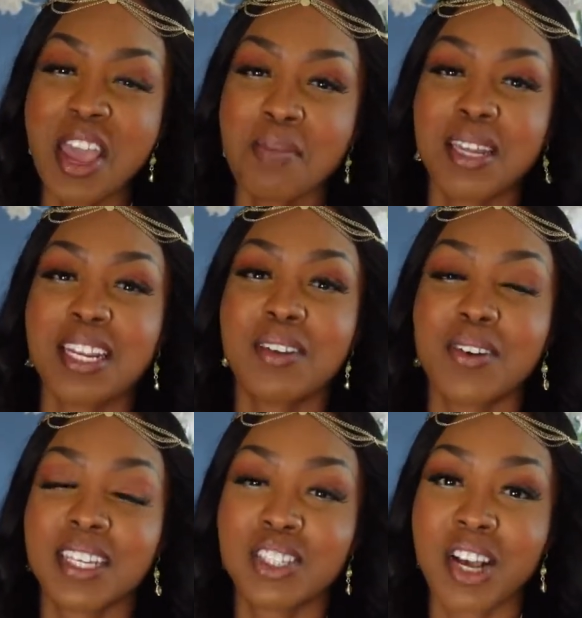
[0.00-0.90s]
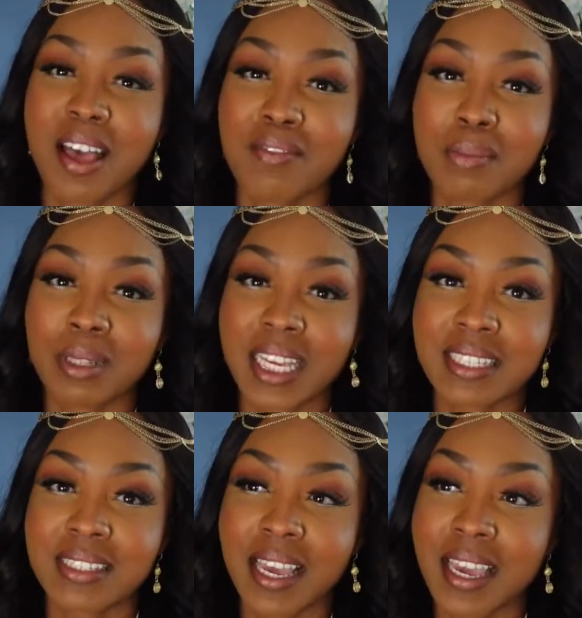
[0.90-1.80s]
but anyways, y'all have a
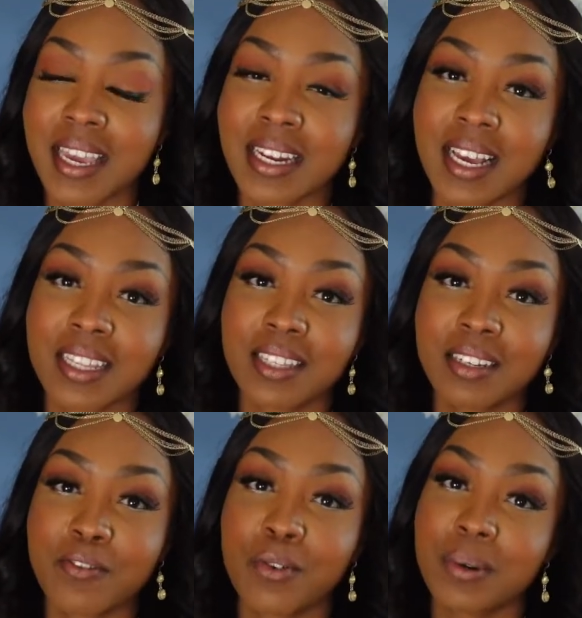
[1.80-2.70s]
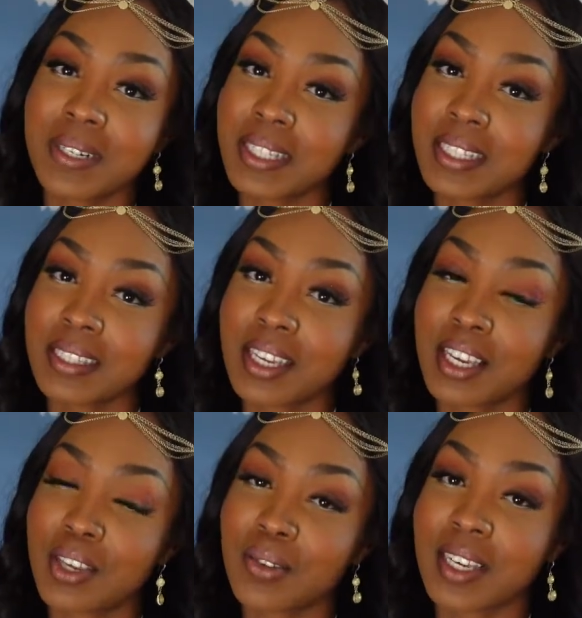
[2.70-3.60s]
blessed day and I look forward to
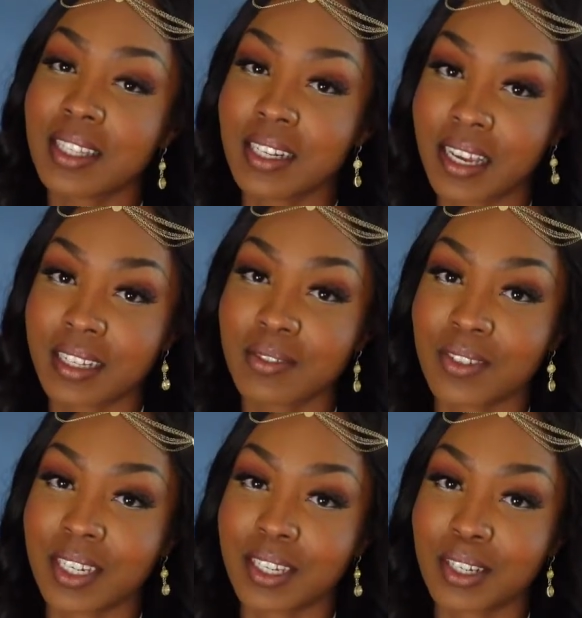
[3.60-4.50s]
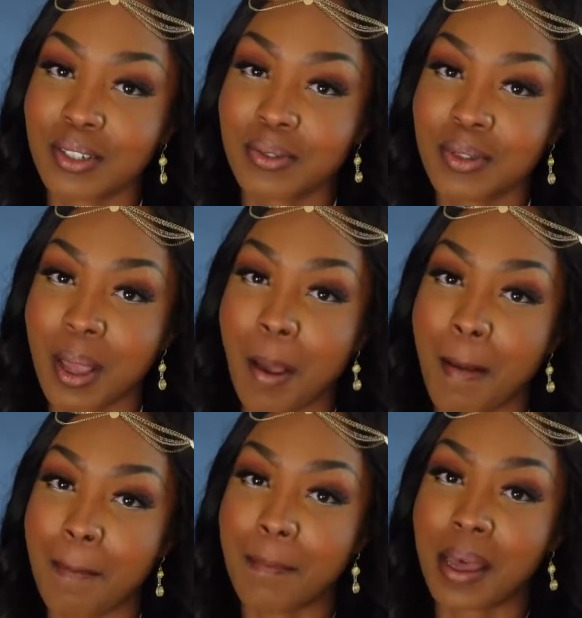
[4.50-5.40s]
seeing you in the next video.
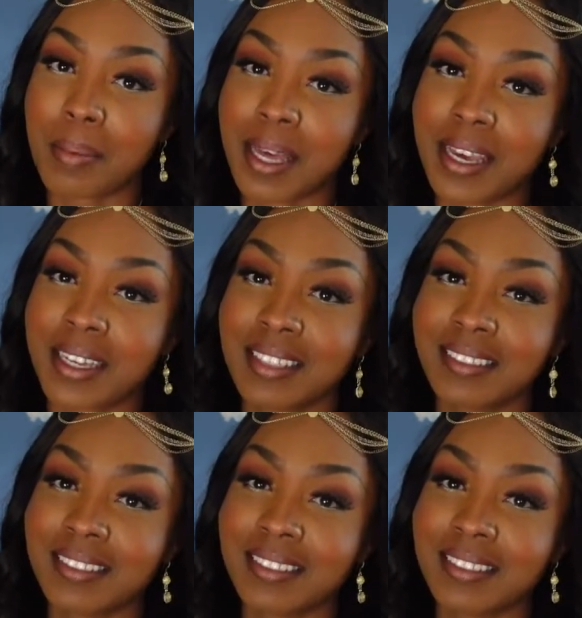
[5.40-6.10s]
Bye-bye.